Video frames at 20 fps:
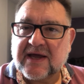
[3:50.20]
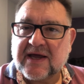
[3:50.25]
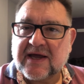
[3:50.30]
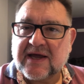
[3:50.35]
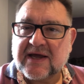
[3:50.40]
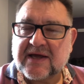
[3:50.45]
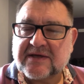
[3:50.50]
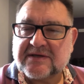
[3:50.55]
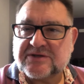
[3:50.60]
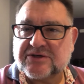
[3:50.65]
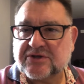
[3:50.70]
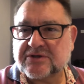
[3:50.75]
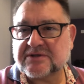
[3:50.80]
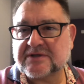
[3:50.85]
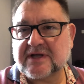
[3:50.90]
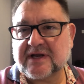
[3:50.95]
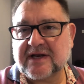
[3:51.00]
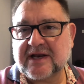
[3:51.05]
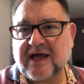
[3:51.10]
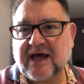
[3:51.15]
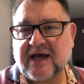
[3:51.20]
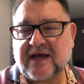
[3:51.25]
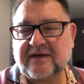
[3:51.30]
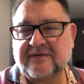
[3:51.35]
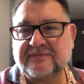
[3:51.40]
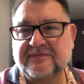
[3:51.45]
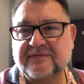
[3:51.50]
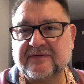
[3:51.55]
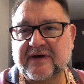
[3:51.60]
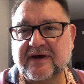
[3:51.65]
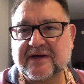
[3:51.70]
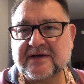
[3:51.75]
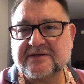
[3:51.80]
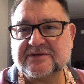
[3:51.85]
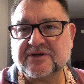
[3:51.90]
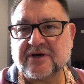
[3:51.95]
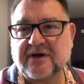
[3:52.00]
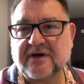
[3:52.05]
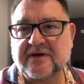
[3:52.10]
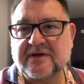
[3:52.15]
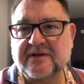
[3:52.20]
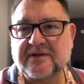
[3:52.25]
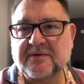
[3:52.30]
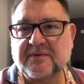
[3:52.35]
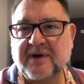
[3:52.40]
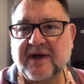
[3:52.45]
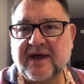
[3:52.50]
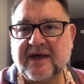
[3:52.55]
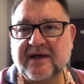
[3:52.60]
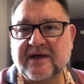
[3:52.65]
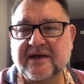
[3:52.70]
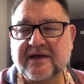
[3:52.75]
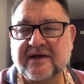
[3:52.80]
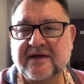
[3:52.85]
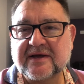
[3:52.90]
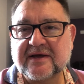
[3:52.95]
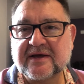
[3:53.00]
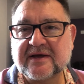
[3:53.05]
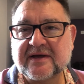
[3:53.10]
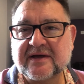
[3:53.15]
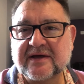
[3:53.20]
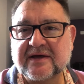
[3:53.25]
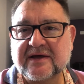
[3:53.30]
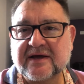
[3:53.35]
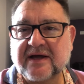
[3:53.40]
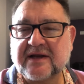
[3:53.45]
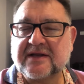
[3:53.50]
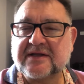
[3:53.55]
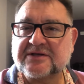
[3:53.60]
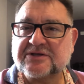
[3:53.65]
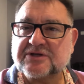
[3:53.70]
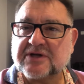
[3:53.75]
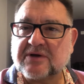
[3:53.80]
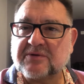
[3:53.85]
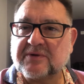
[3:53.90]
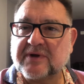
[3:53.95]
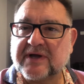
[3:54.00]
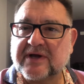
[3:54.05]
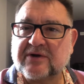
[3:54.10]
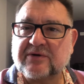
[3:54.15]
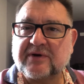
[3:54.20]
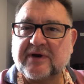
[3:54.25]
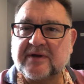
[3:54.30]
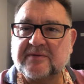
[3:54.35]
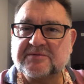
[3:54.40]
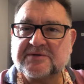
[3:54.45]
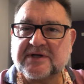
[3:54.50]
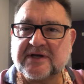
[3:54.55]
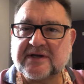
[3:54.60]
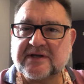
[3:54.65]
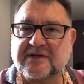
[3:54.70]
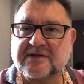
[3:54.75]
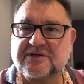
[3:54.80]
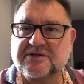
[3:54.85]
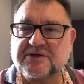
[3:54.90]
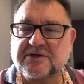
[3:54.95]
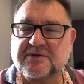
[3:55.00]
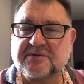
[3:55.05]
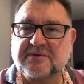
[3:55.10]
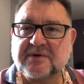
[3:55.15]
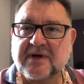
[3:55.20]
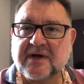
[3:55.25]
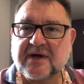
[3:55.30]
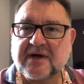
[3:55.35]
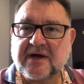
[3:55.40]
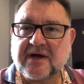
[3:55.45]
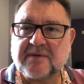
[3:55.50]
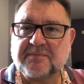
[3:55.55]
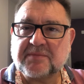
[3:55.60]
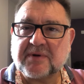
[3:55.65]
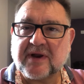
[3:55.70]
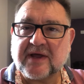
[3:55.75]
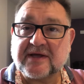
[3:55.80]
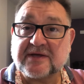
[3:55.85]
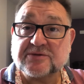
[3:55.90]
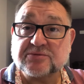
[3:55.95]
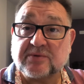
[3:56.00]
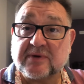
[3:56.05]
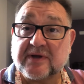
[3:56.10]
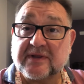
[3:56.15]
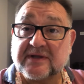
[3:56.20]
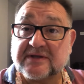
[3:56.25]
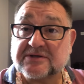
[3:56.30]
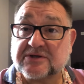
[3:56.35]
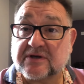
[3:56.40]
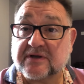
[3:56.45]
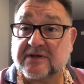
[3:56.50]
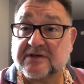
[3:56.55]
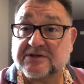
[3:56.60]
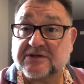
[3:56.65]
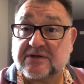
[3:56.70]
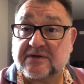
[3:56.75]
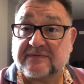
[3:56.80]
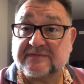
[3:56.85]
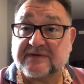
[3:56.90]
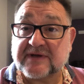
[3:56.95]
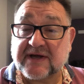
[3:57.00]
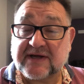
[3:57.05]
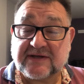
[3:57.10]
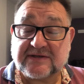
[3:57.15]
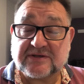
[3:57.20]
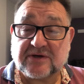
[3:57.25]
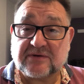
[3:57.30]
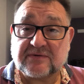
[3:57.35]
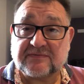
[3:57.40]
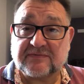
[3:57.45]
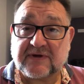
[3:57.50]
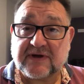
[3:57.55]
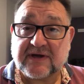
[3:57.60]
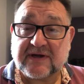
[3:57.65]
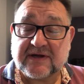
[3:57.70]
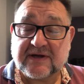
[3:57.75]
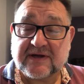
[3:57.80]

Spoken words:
It's just that life has got in the way. And it slowly creeps into a place where this other stuff takes over.